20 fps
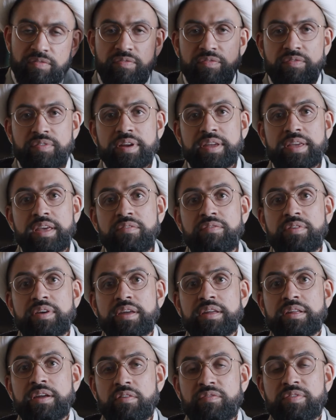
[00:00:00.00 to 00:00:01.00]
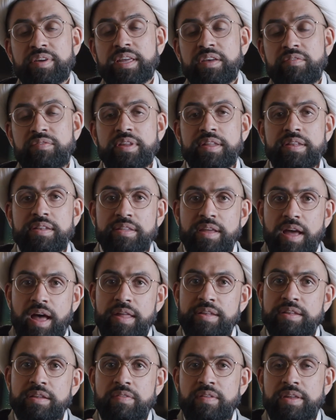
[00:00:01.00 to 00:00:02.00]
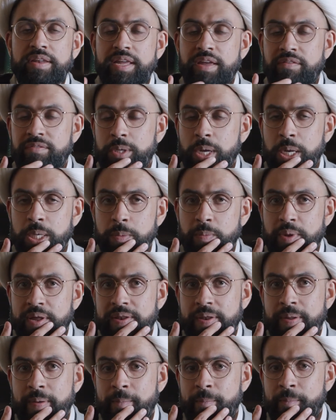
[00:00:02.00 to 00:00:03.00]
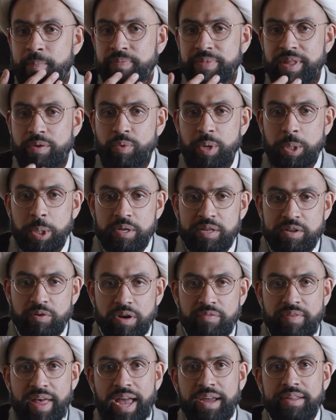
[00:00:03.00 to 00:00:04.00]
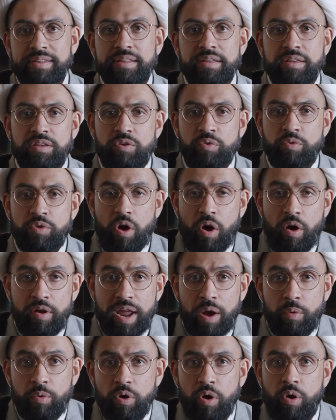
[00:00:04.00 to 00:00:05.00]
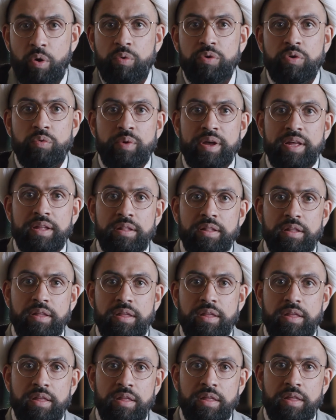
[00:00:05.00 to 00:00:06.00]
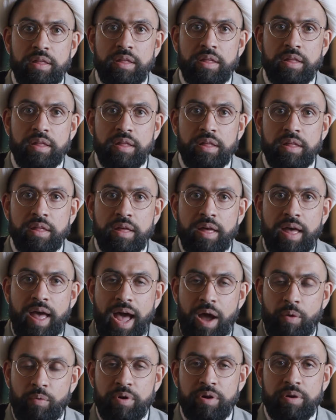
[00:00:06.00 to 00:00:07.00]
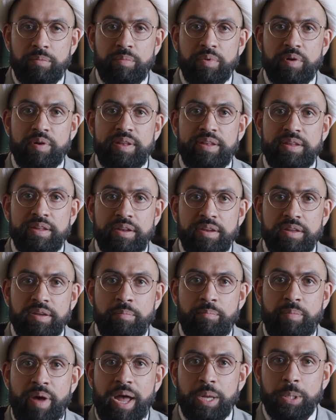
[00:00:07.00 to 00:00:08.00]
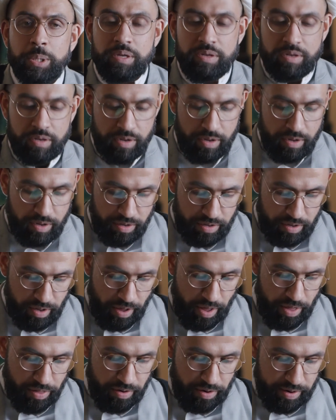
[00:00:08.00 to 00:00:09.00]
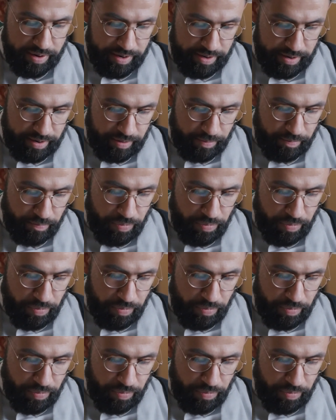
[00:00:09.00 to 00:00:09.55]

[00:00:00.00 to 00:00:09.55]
forgiving or forgiveness to us on the Day of Judgment, then we should sort of execute on our own will our mercy and compassion to others.